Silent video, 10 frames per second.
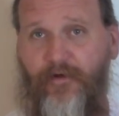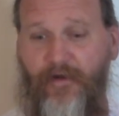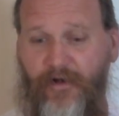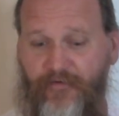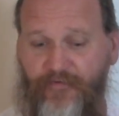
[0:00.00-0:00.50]

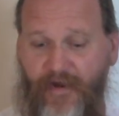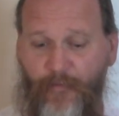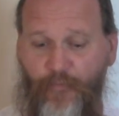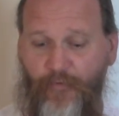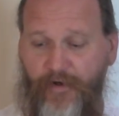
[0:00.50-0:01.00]
an
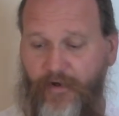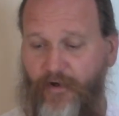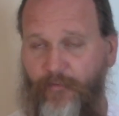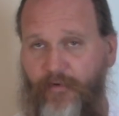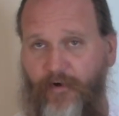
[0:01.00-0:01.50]
example
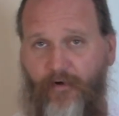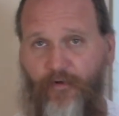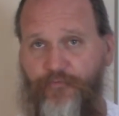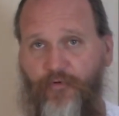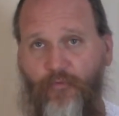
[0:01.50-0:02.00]
here, but it also